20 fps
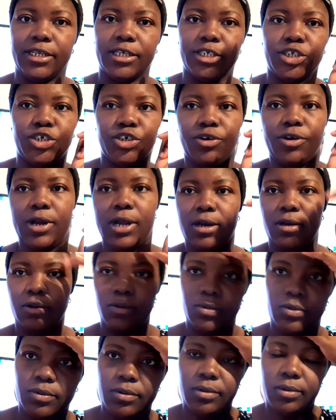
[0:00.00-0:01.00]
natural
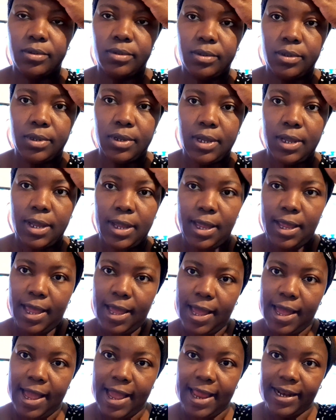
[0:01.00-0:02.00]
look.
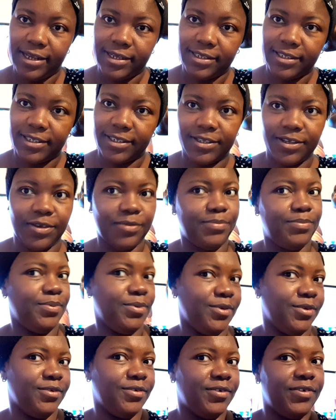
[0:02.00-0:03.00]
I look so
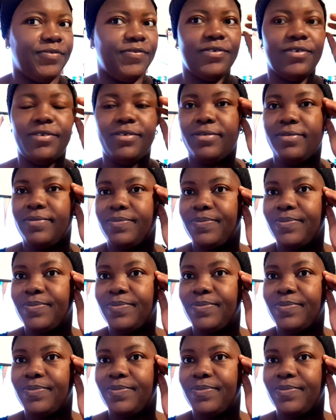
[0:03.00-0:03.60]
beautiful.